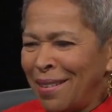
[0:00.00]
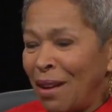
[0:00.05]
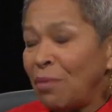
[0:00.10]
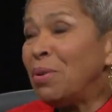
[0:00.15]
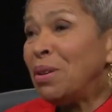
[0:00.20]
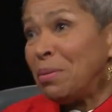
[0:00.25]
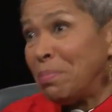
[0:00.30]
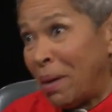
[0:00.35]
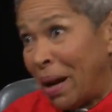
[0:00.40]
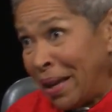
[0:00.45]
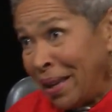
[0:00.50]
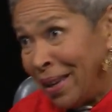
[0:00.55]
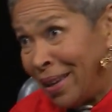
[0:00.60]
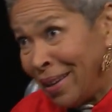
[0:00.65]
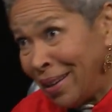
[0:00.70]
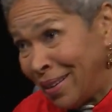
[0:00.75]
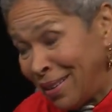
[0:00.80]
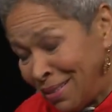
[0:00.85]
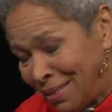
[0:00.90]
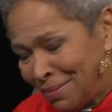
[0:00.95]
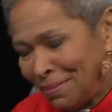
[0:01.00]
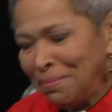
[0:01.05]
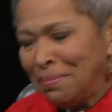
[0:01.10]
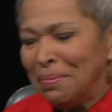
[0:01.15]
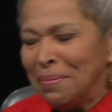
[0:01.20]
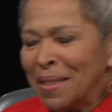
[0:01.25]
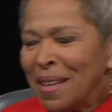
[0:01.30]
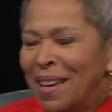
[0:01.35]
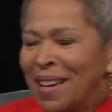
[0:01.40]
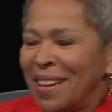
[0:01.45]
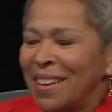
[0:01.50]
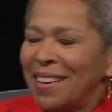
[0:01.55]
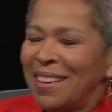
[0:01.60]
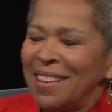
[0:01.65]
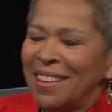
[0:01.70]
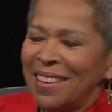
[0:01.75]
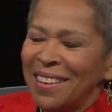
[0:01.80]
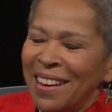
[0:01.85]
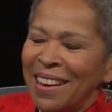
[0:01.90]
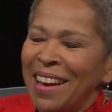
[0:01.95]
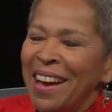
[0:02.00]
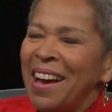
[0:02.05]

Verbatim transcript: I went to Bahia. Mm.